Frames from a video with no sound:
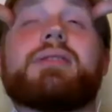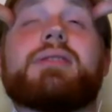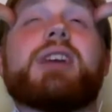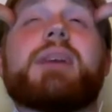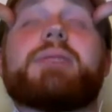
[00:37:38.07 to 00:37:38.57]

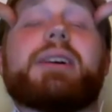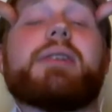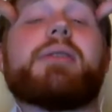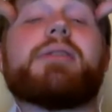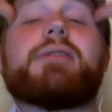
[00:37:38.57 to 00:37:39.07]
James, I
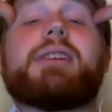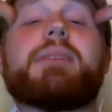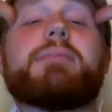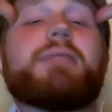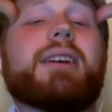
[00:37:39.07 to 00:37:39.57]
know you
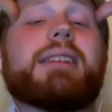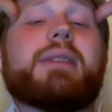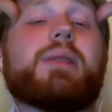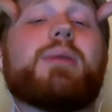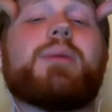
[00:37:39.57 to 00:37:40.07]
keep saying
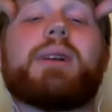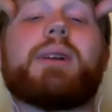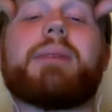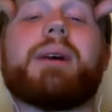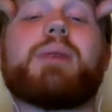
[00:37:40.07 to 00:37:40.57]
that the new one
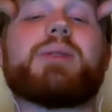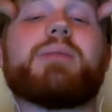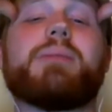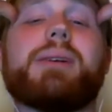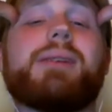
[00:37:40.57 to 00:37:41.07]
coming out is going
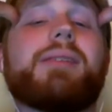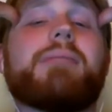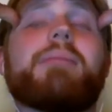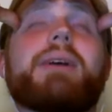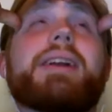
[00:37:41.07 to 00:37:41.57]
to be good, but